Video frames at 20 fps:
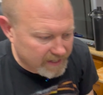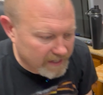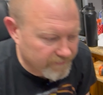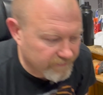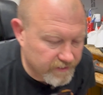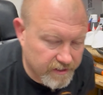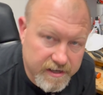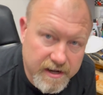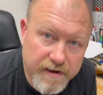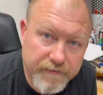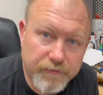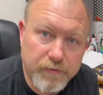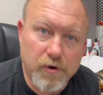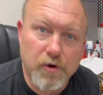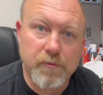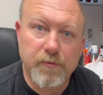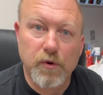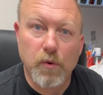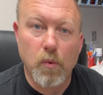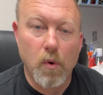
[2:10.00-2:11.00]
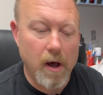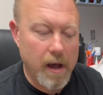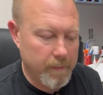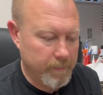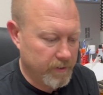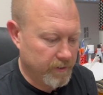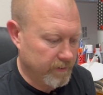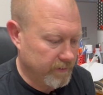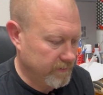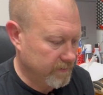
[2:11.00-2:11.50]
gave it enough room to
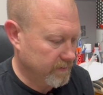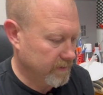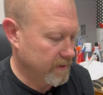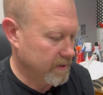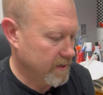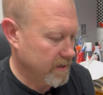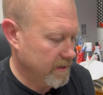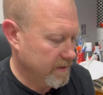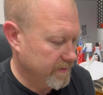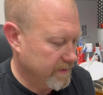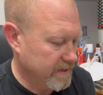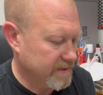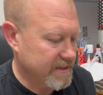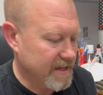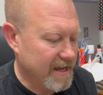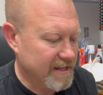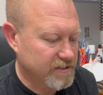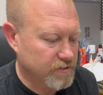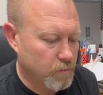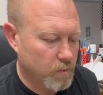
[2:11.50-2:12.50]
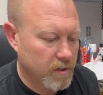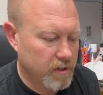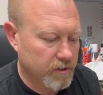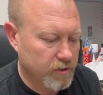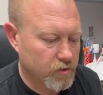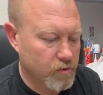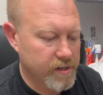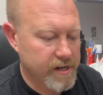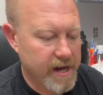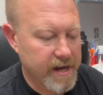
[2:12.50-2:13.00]
wobble that's what
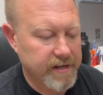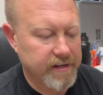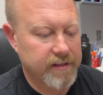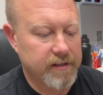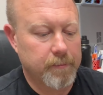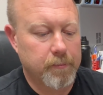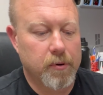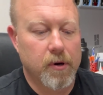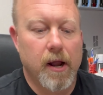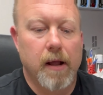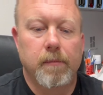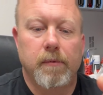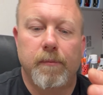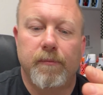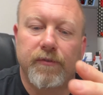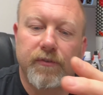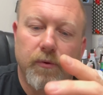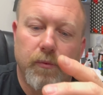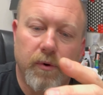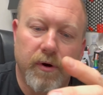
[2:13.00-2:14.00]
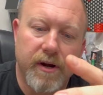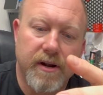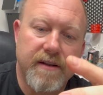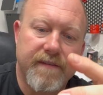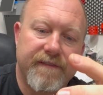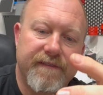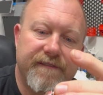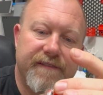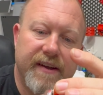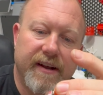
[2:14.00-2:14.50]
created the problem. So we're going to
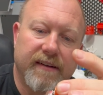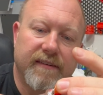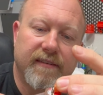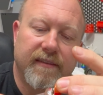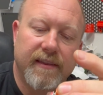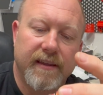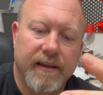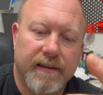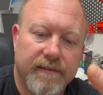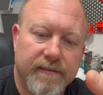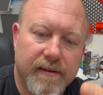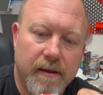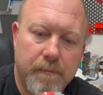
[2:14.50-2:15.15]
fix this.